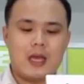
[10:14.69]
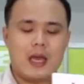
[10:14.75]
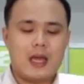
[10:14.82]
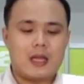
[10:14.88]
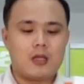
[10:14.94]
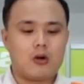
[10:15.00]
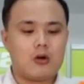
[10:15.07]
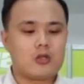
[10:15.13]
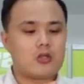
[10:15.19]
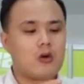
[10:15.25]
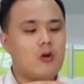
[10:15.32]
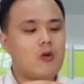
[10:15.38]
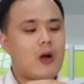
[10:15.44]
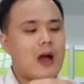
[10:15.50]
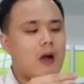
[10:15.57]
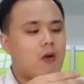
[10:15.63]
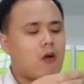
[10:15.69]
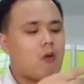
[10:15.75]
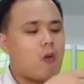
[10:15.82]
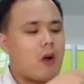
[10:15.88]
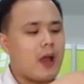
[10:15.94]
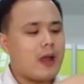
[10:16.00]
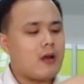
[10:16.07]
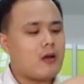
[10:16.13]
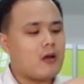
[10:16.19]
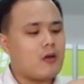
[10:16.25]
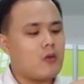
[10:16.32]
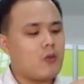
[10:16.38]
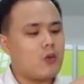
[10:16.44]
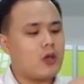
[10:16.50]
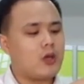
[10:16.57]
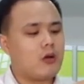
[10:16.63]
And also our wire,
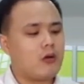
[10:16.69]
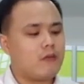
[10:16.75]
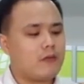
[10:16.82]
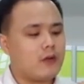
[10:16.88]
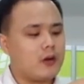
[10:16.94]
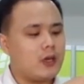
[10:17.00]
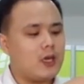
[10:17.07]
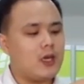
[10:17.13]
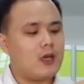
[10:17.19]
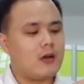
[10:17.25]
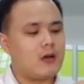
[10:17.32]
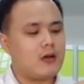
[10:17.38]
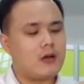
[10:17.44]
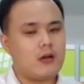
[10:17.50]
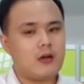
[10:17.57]
we go from here.